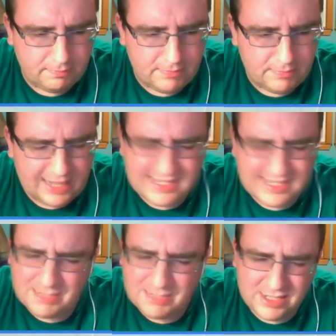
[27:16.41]

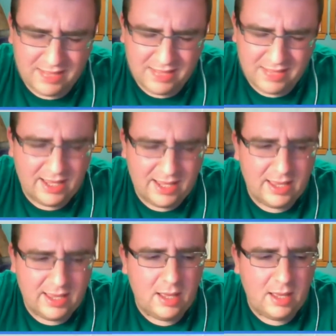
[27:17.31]
Nexus Mods, I think
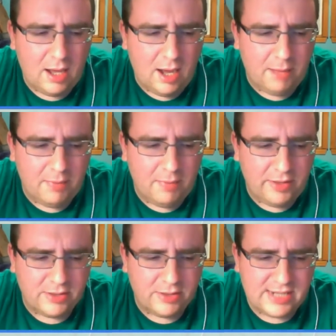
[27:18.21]

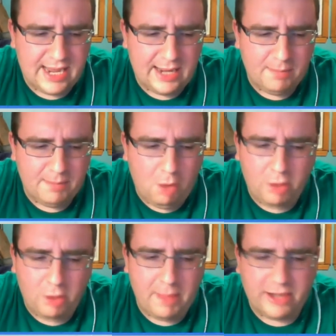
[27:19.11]
there's a
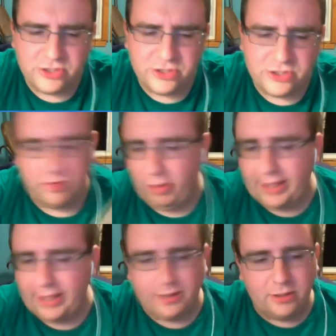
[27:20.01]
mod manager for
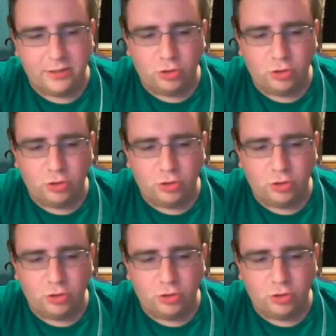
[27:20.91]
like